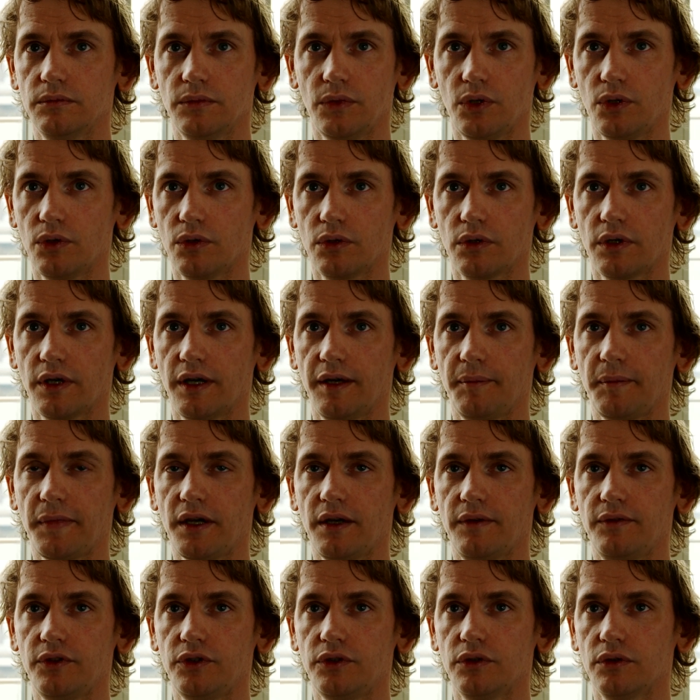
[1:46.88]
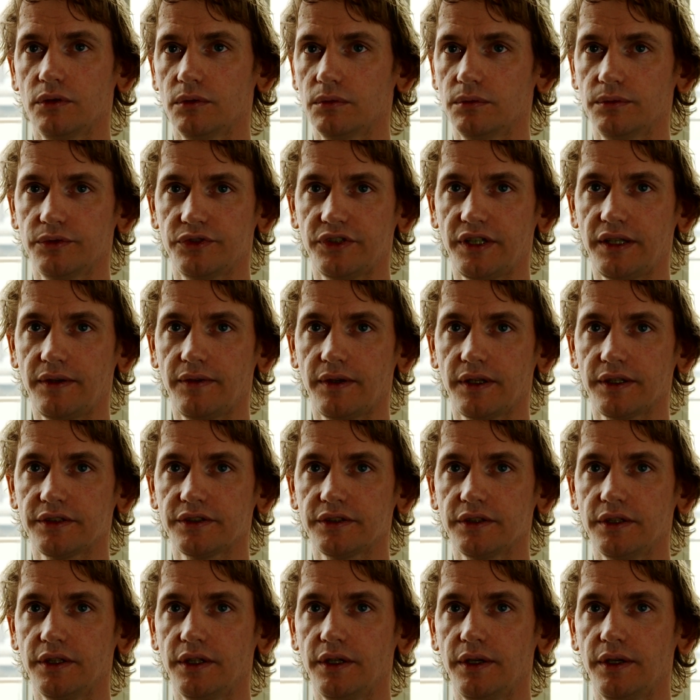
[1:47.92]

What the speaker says: our Mega Video servers,